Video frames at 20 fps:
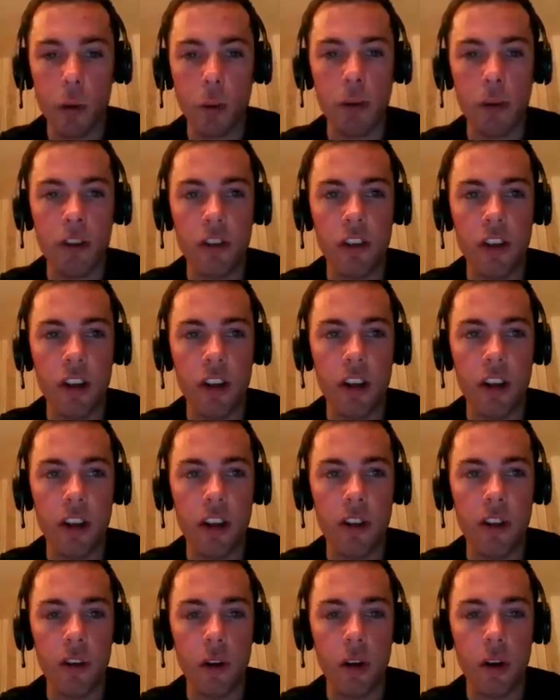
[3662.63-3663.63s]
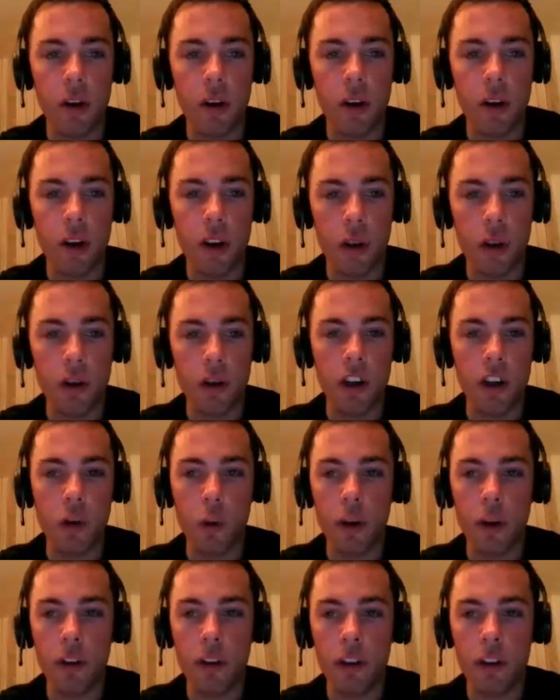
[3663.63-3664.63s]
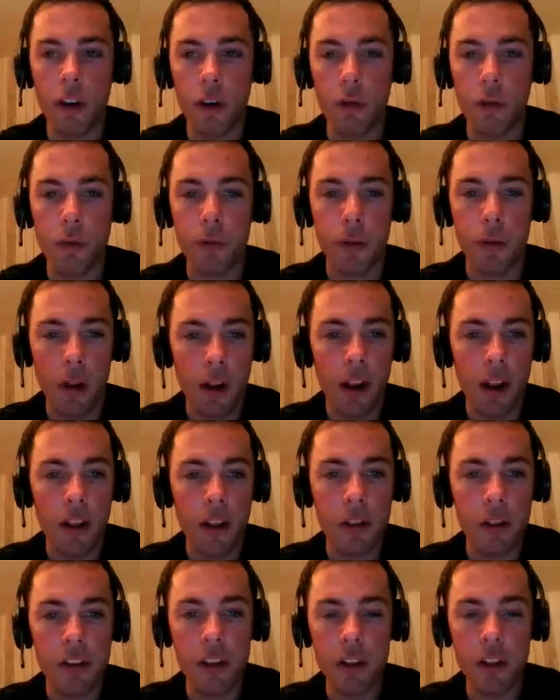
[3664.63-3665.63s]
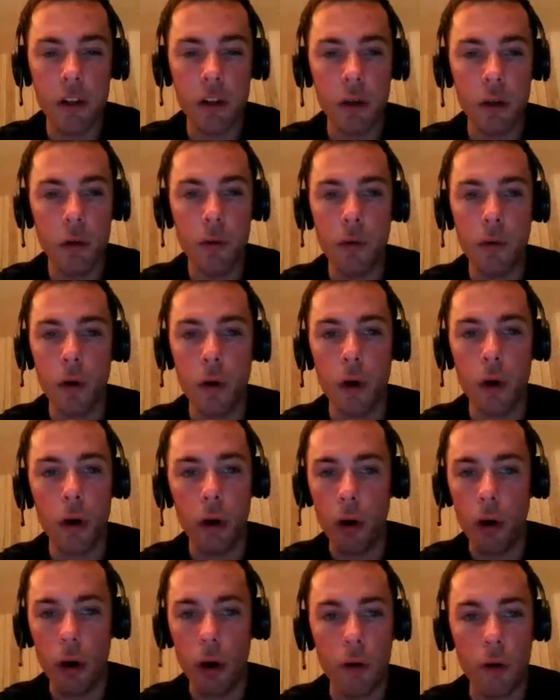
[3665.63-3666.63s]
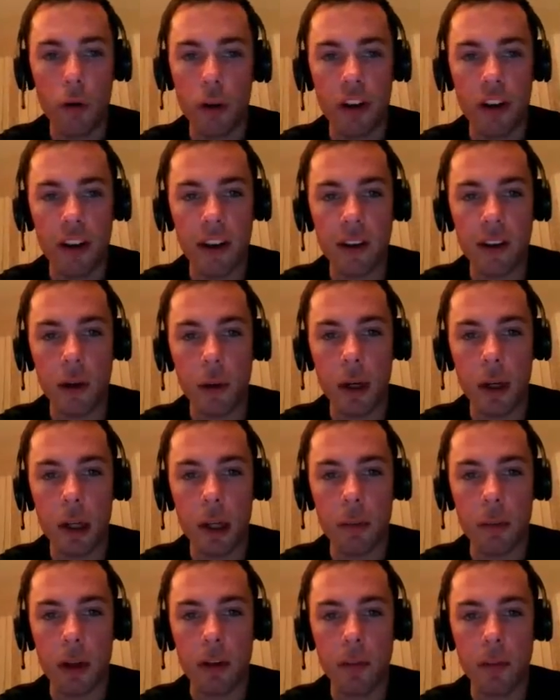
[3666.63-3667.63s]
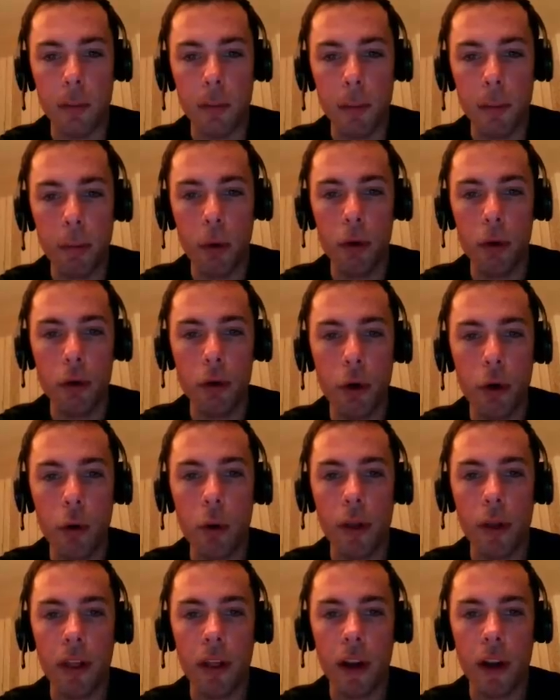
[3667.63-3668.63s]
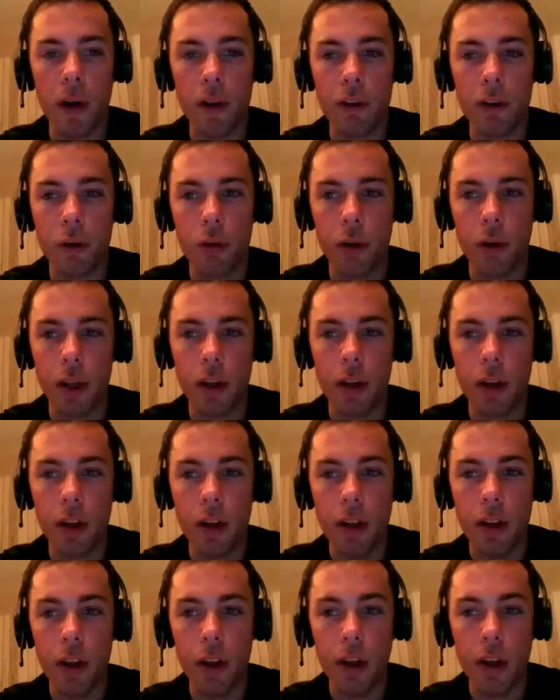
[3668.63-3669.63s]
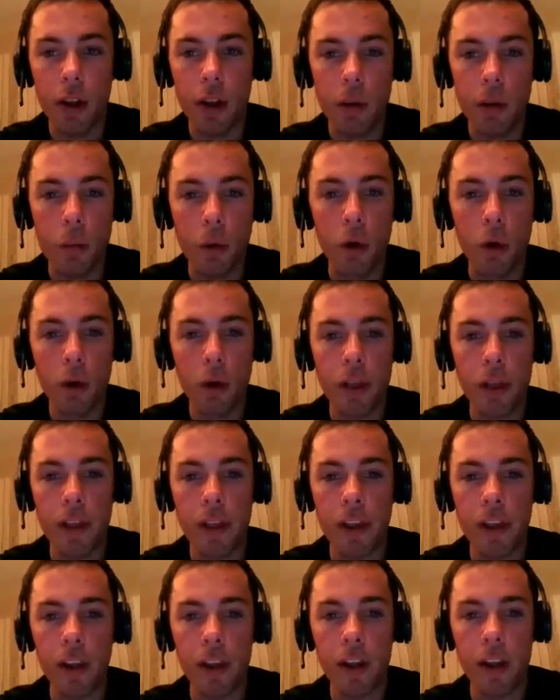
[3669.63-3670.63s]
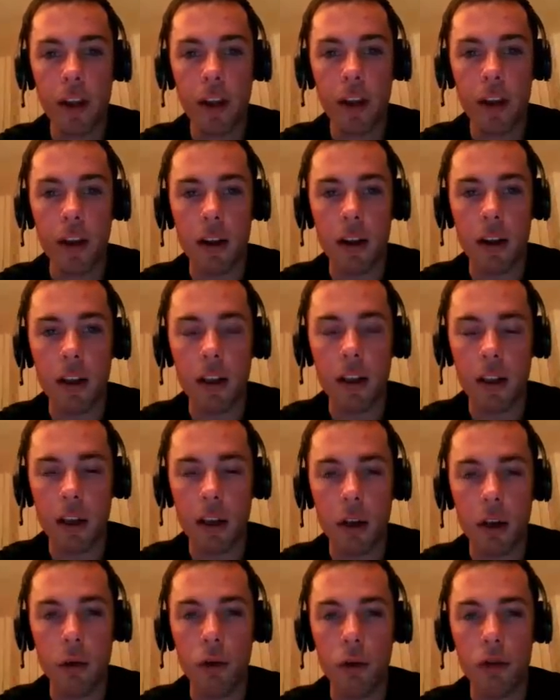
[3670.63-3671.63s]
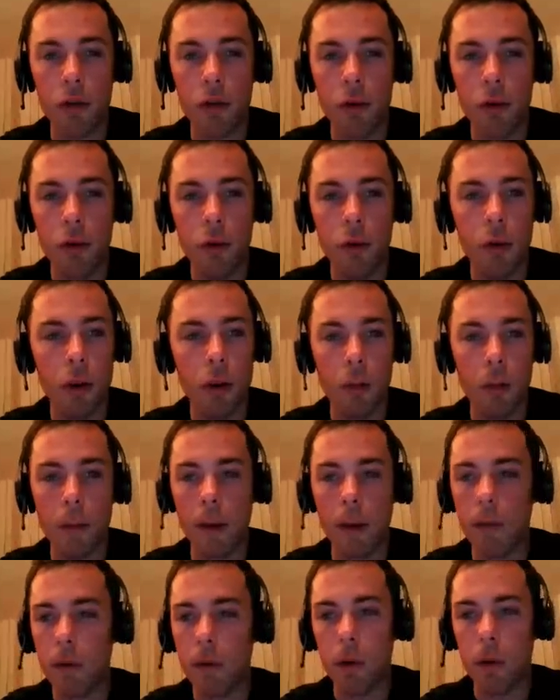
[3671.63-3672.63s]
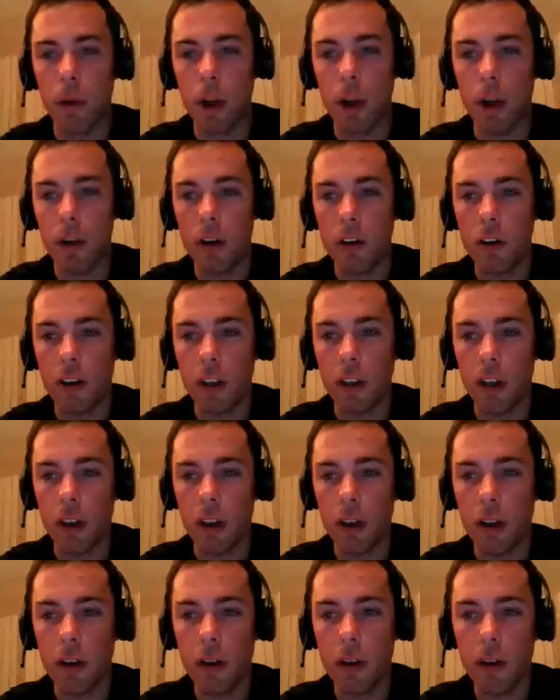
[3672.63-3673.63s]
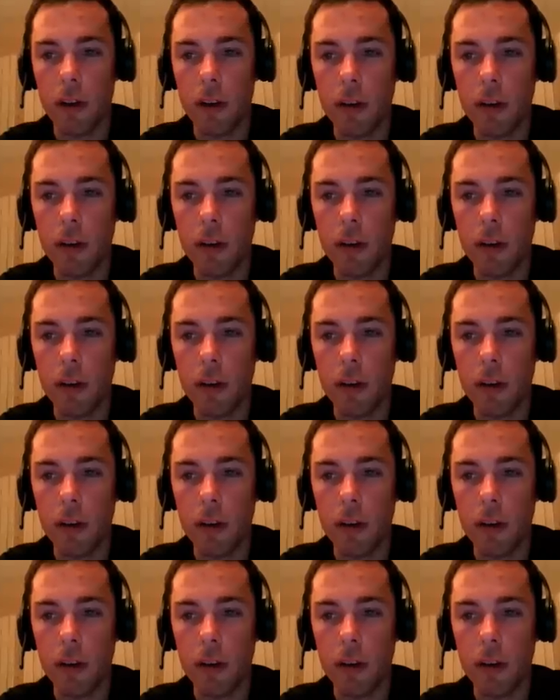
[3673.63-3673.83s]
what we see is a decrease of DQ for over category limits. People know what they're entering more than they used to in the past few years, I think.